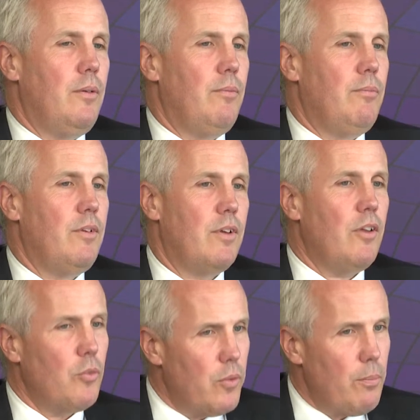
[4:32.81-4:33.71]
discuss
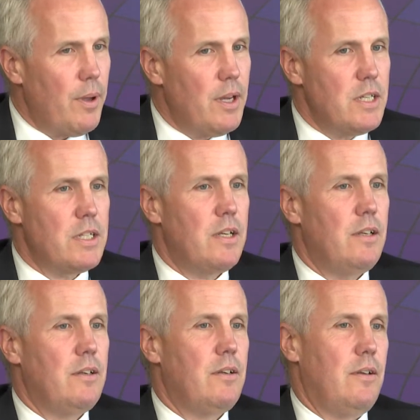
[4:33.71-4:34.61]
with the patient,
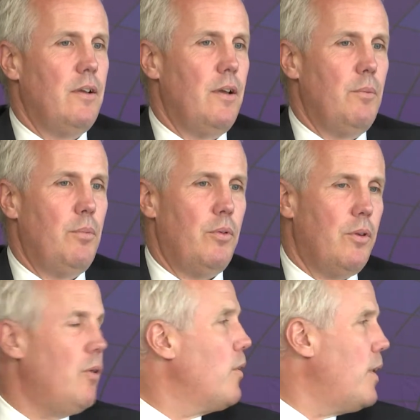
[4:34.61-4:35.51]
put the
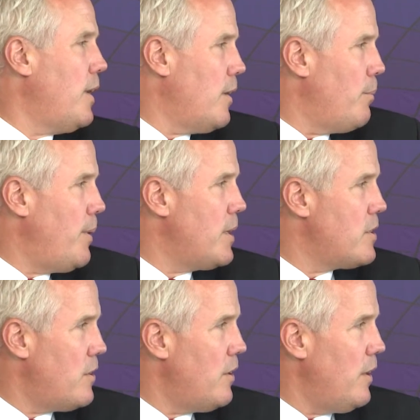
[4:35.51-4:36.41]
whole clinical picture